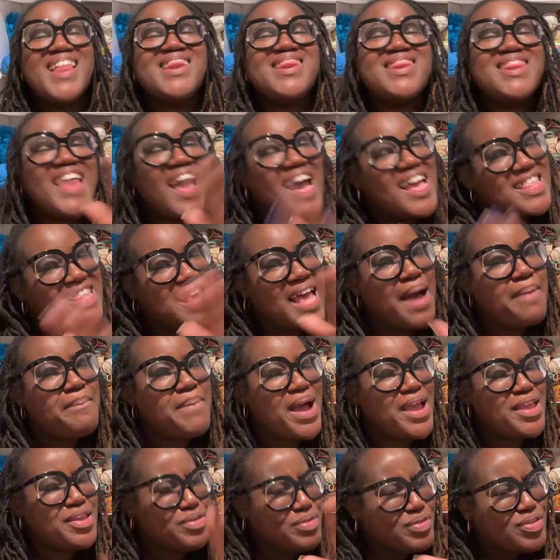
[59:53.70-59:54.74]
that's how
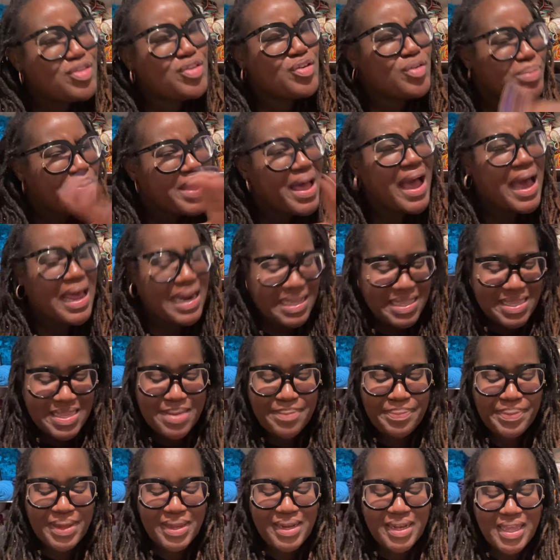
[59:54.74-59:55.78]
my YouTube kind of
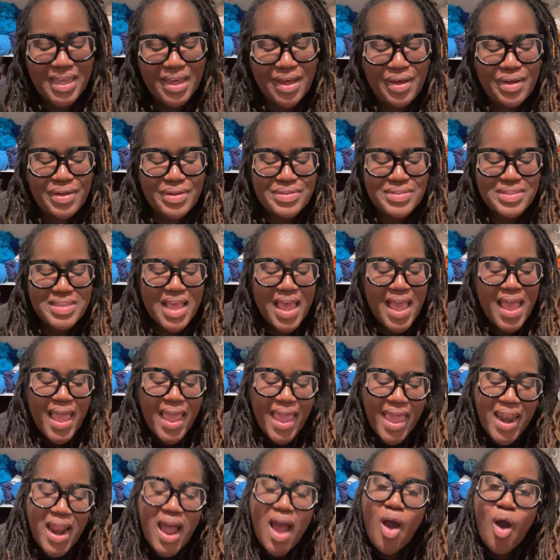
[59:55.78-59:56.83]
typically goes.
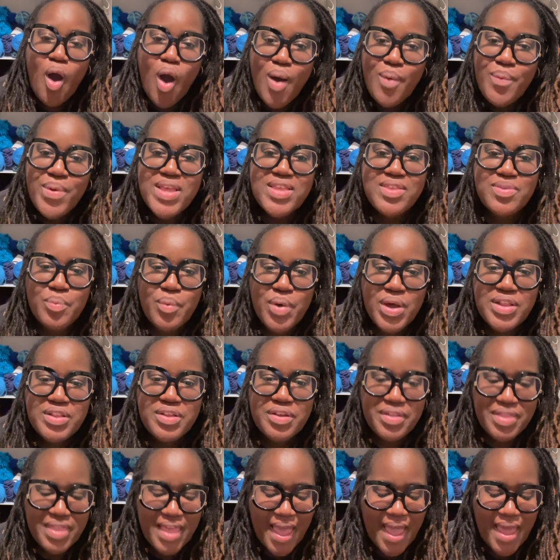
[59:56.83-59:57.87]
And I always
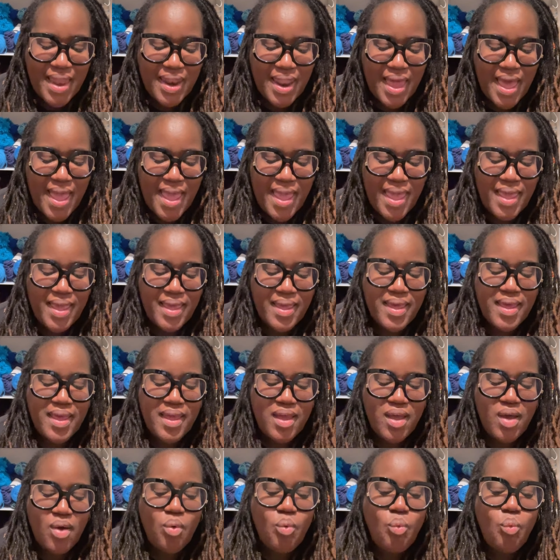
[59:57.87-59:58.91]
wondered that, like,
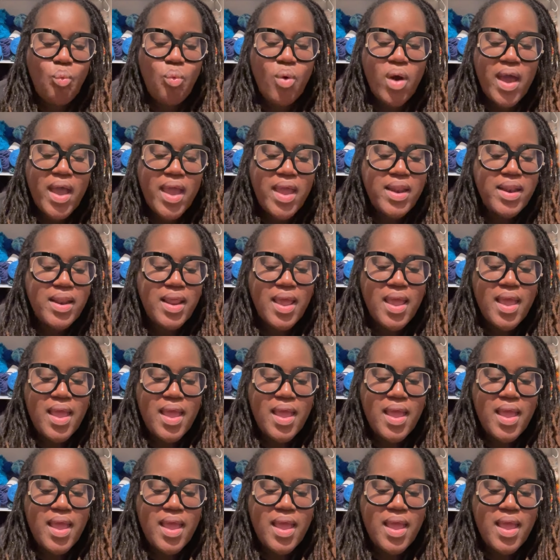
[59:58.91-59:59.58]
what